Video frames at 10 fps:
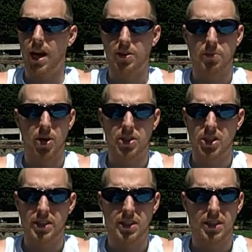wild
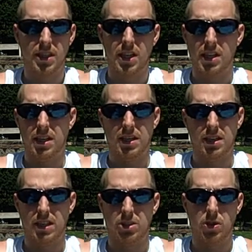punches,
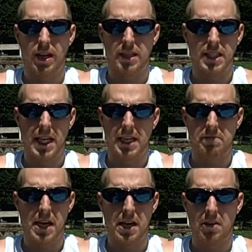try to take
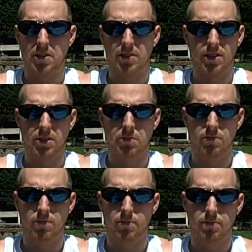him down, you
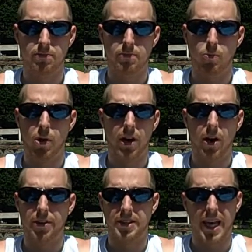
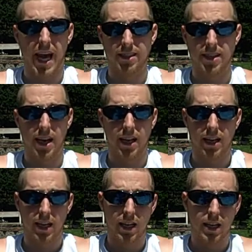wear out his gas
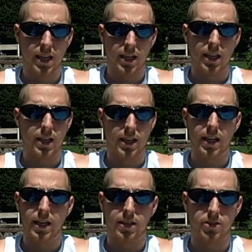tank.
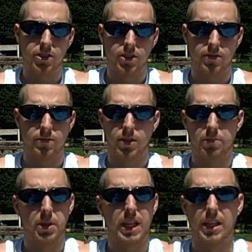Just
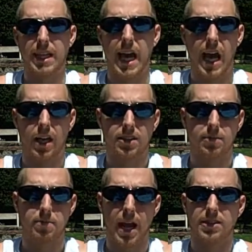completely
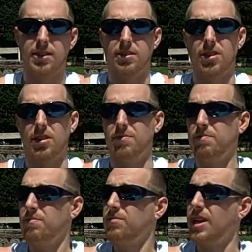gas. Madsen's going to
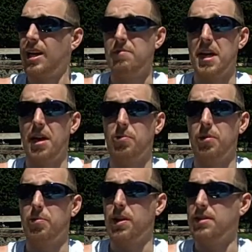take him down
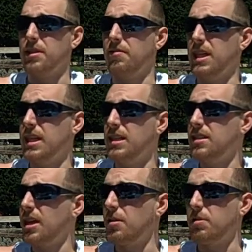with relative
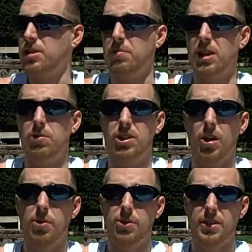ease, hit him with some huge
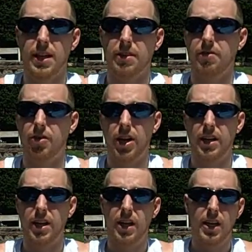elbows, and end the fight.